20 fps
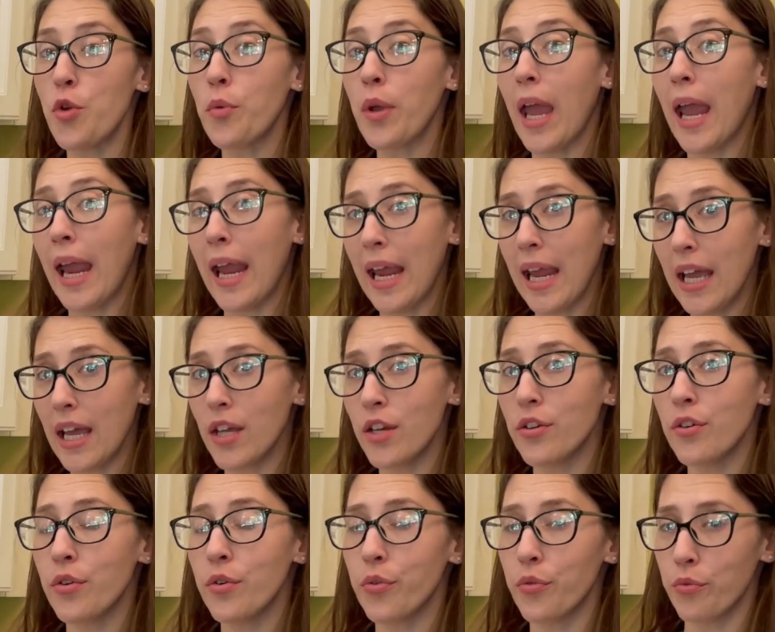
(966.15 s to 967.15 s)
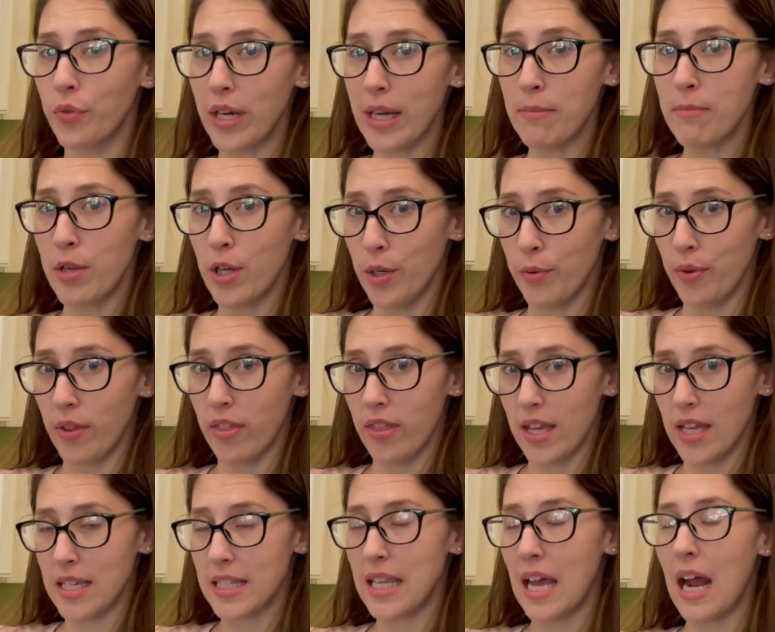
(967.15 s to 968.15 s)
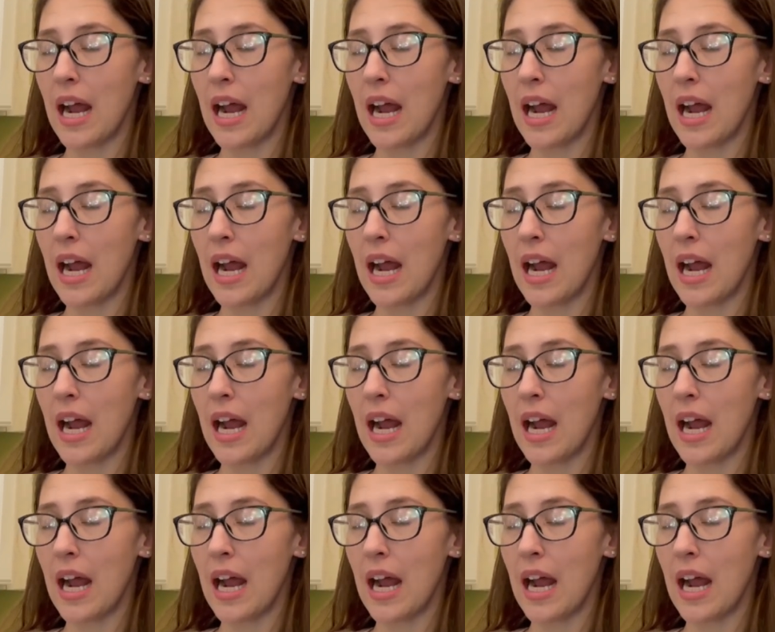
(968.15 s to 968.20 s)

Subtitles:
can re-mill with this.